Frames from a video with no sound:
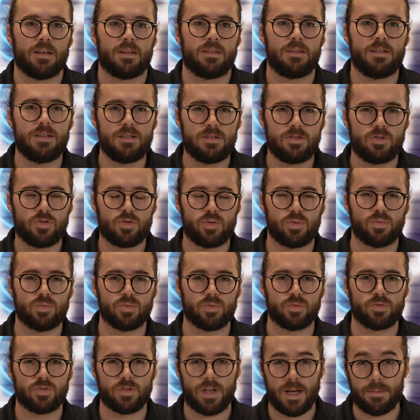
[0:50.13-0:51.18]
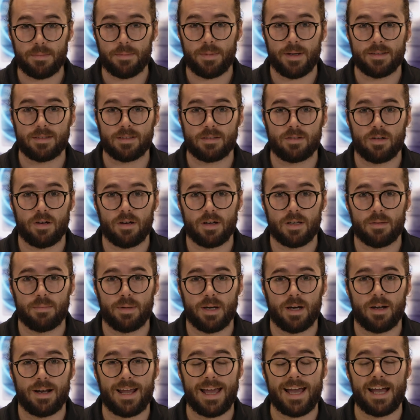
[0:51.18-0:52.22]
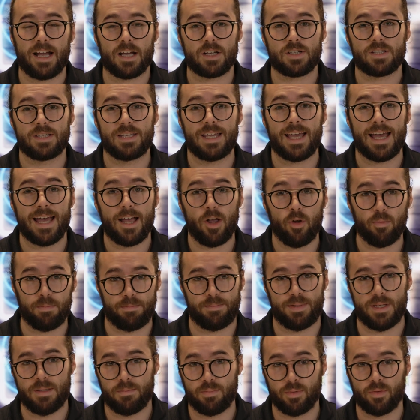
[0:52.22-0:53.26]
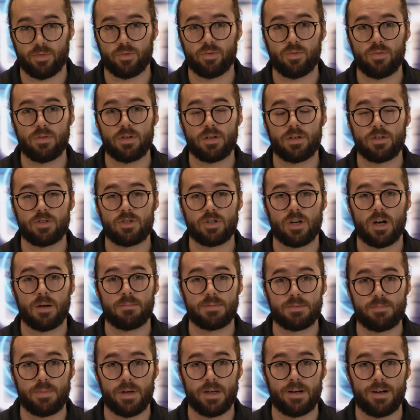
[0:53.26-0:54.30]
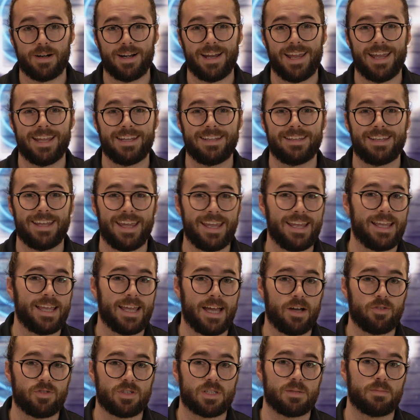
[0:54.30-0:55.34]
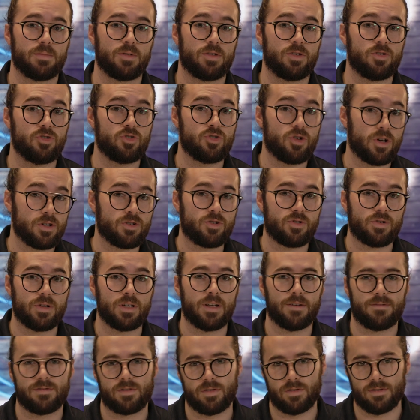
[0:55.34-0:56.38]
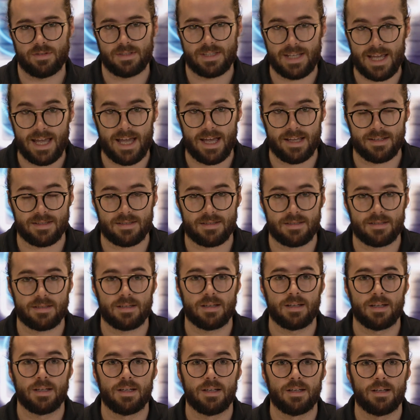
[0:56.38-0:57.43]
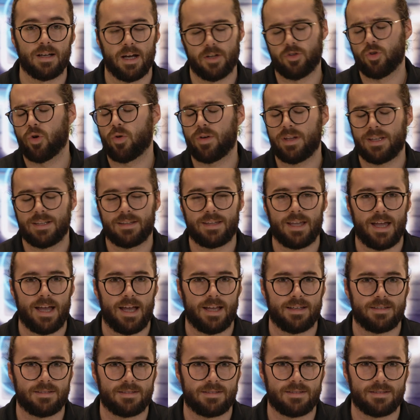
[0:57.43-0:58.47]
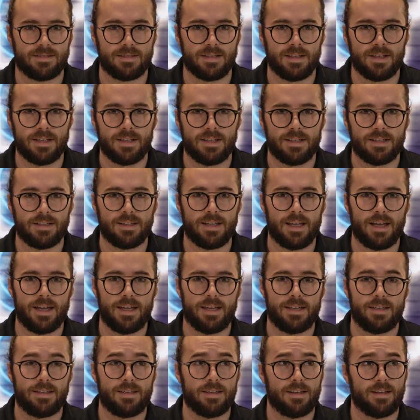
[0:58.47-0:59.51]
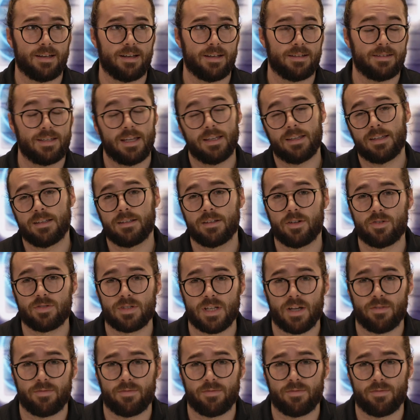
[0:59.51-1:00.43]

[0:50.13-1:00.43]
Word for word: These tools I'm about to talk about actually help people do their jobs better and take out some of the drudgery of certain tasks, annoying tasks, like uh, taking notes